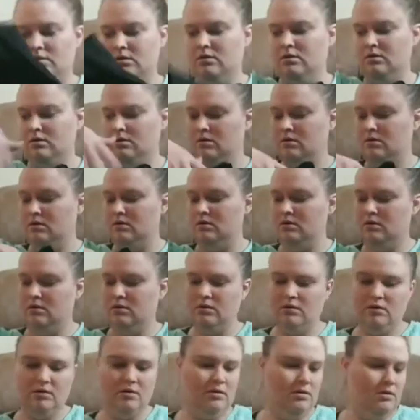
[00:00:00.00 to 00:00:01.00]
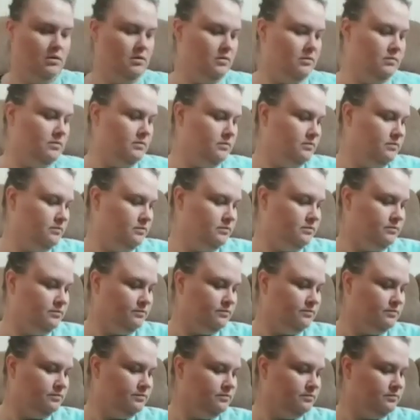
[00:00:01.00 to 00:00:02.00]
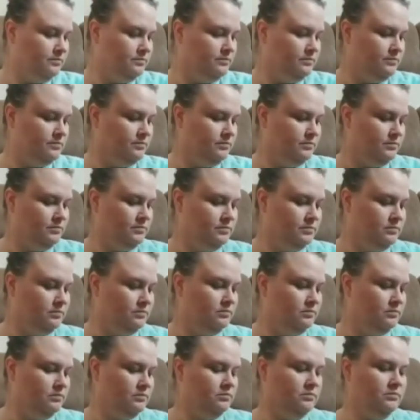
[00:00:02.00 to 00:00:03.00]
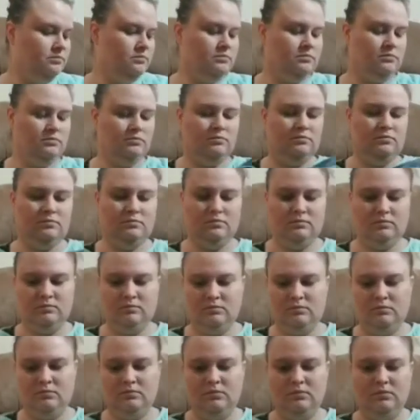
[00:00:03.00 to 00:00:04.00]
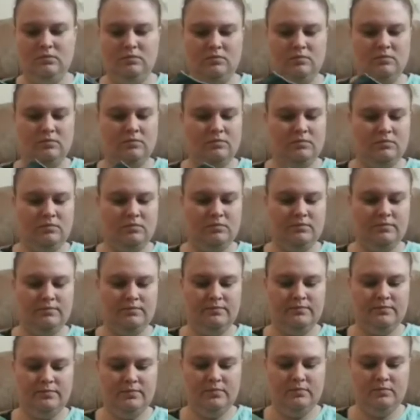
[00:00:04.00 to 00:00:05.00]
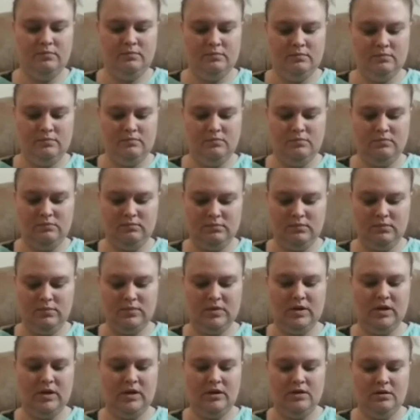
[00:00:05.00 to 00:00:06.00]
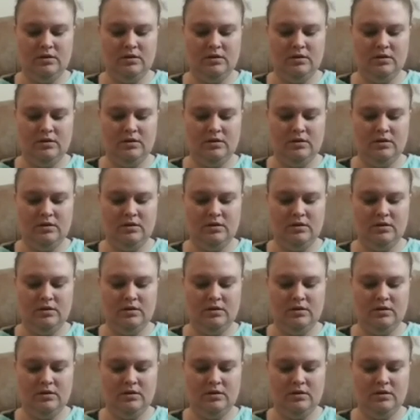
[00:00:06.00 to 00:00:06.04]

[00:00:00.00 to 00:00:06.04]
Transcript: Nothing is said.